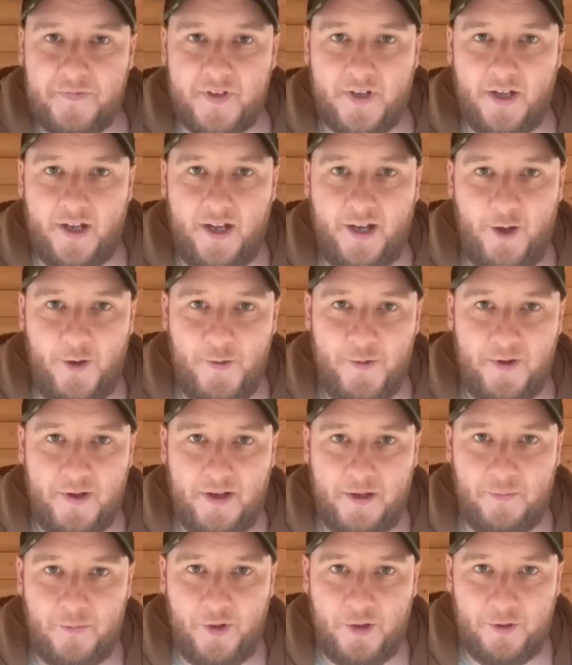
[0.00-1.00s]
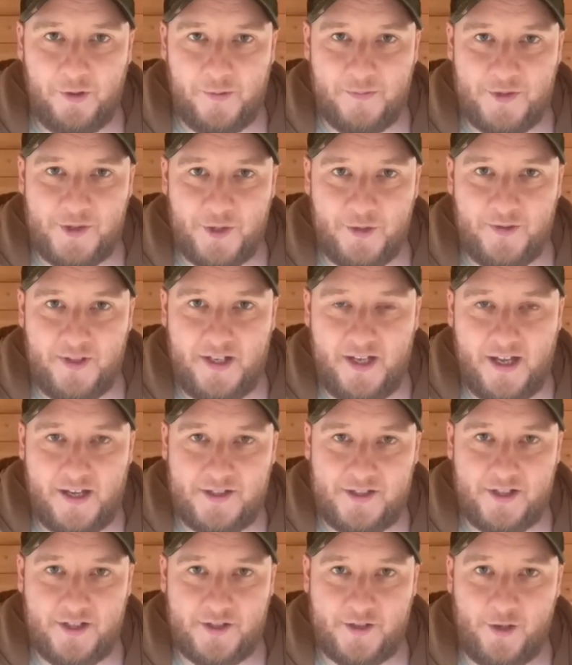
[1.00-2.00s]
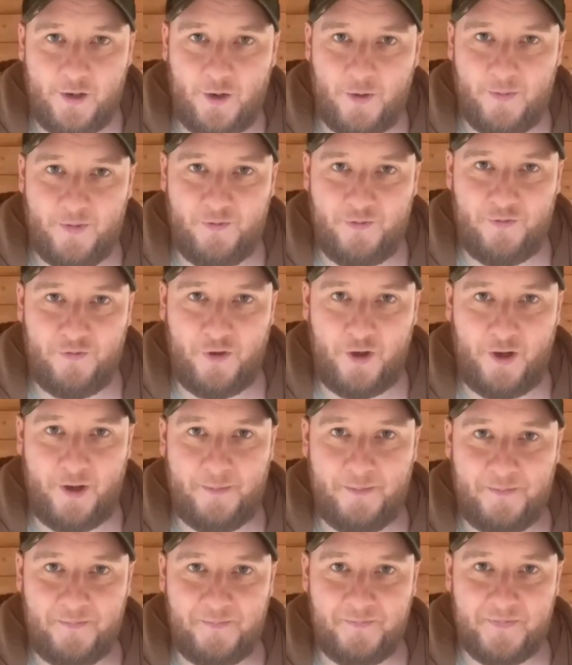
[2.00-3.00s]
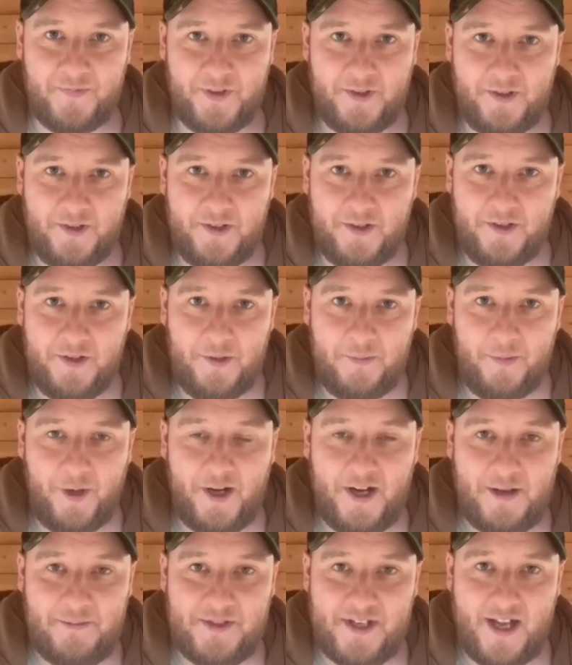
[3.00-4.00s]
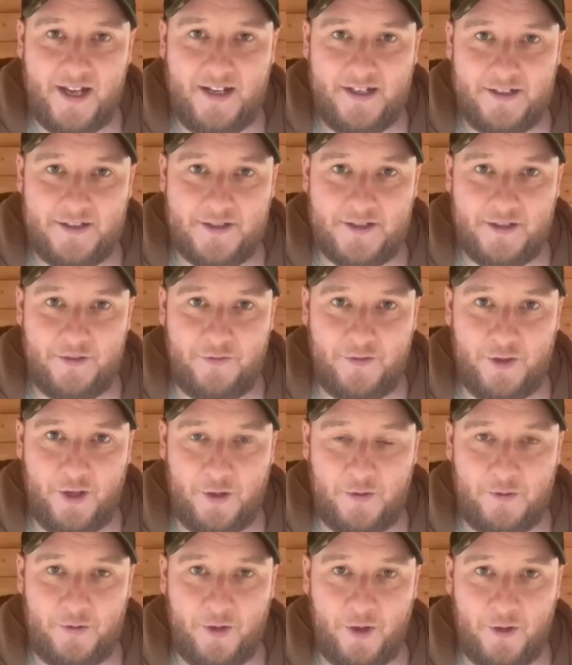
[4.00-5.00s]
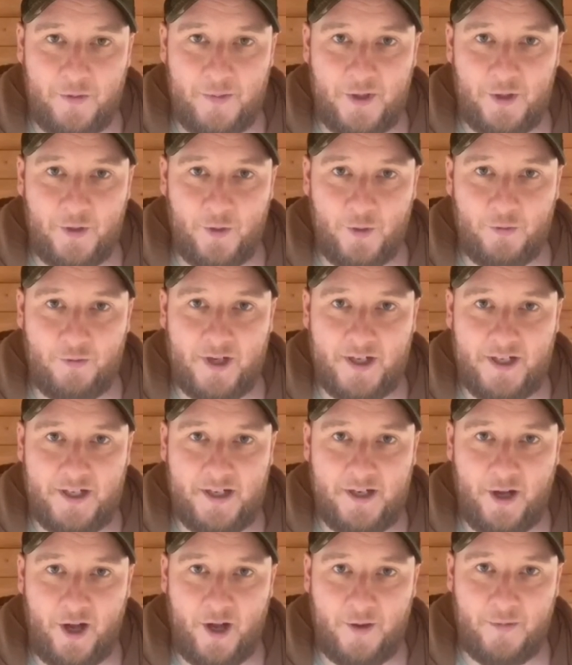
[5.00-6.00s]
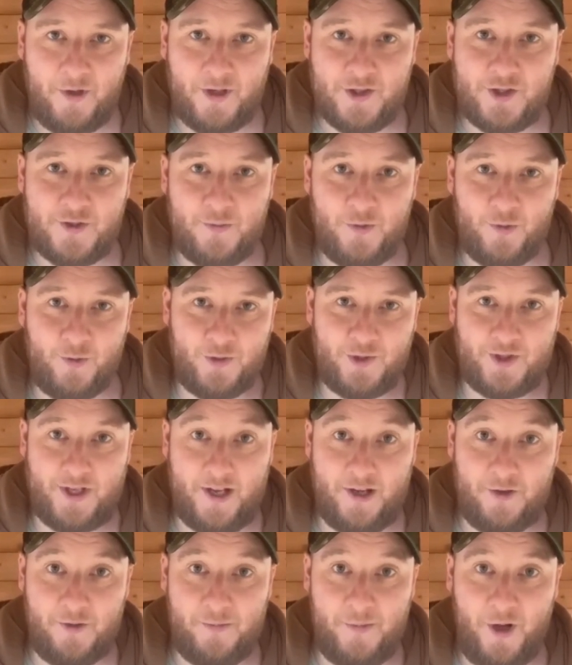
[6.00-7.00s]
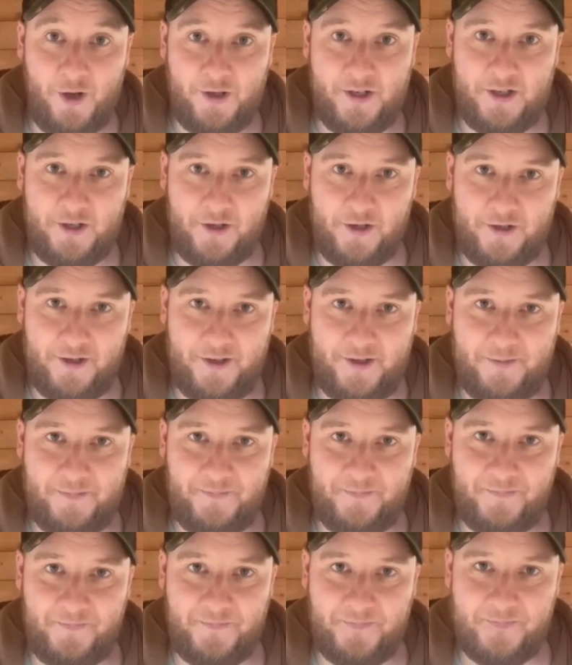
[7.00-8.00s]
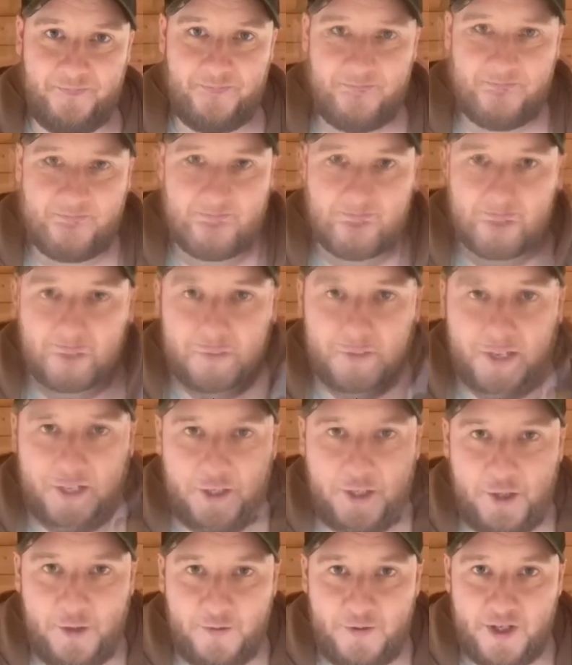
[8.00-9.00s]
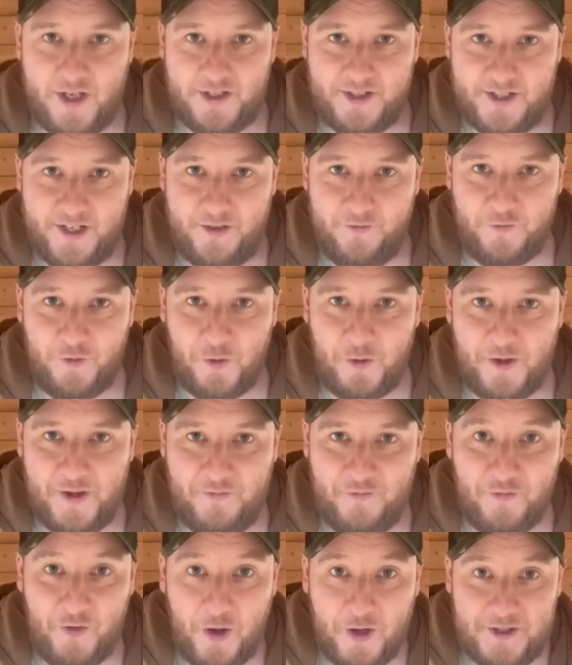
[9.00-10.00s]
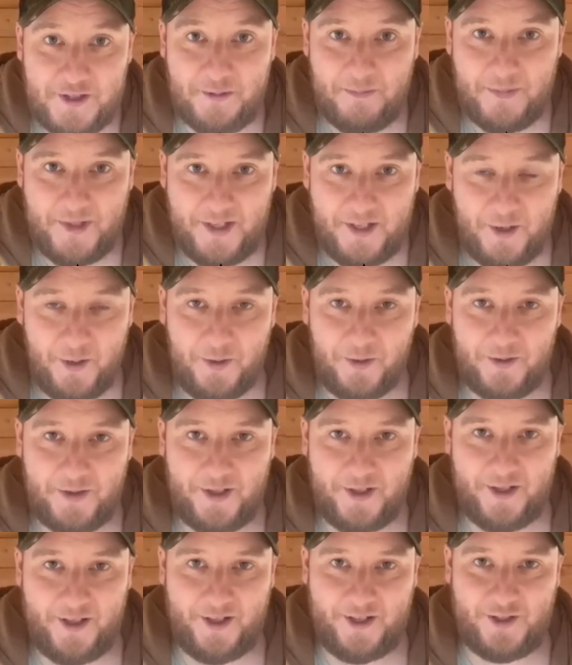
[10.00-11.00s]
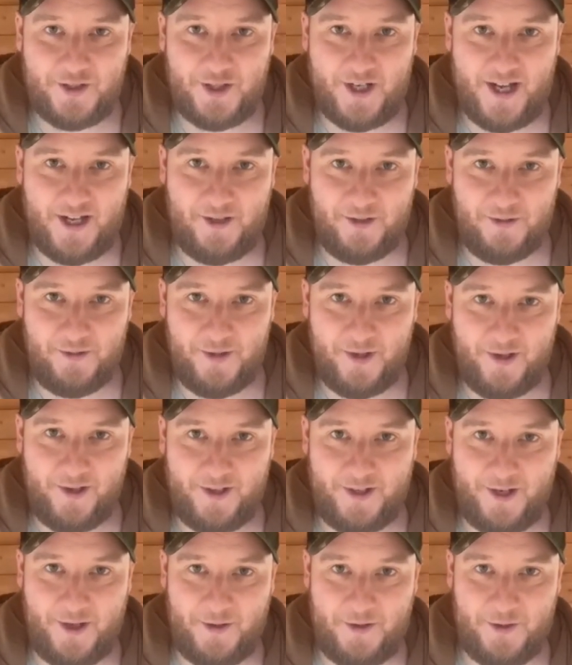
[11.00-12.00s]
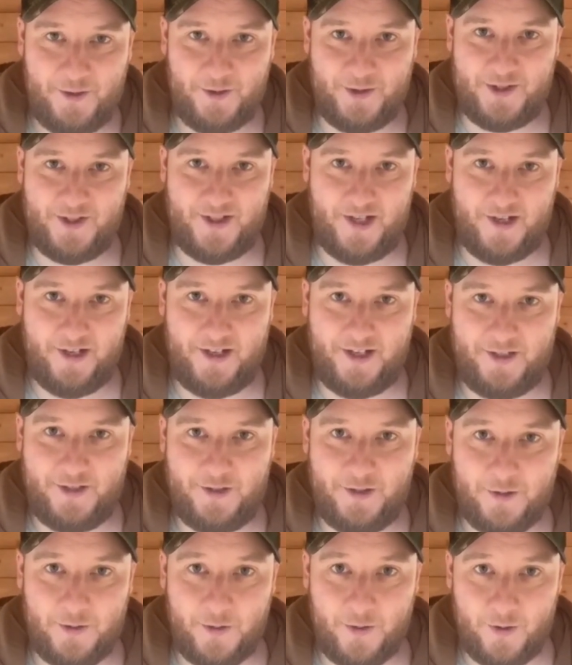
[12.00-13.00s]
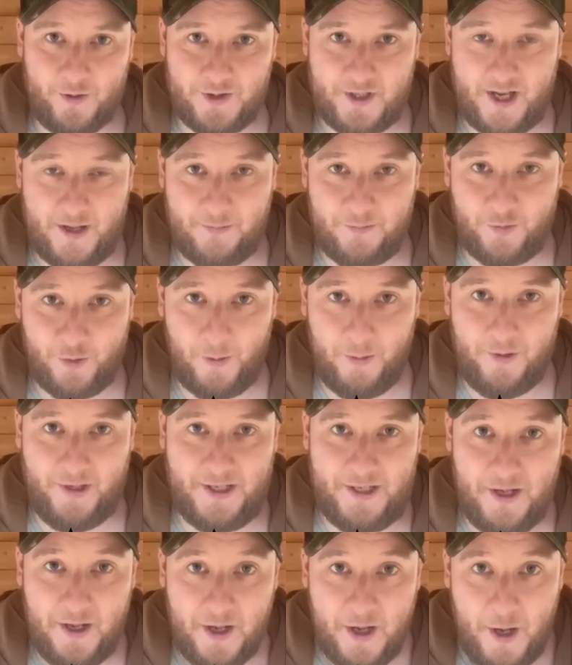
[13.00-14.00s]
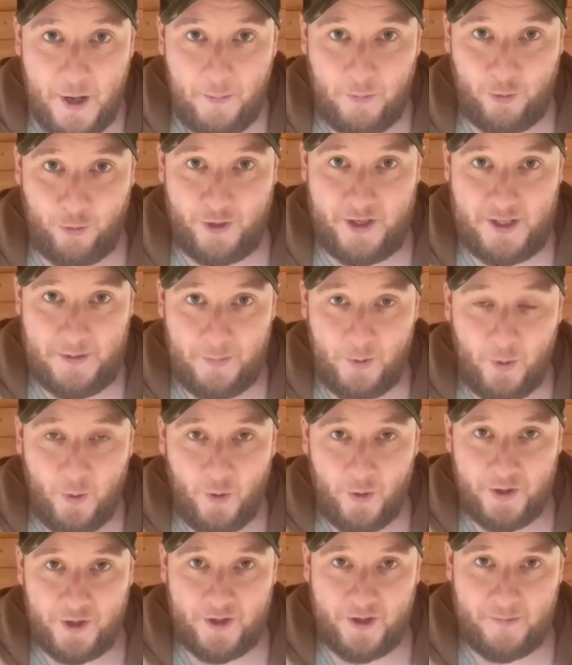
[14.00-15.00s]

Hello and welcome to the Essex Allotment Farm. My name's Alex. If you don't know me already, I'm a small-scale market gardener. Thank you, Jessie, for inviting me on her channel. I know you're stuck indoors and probably pretty bored at the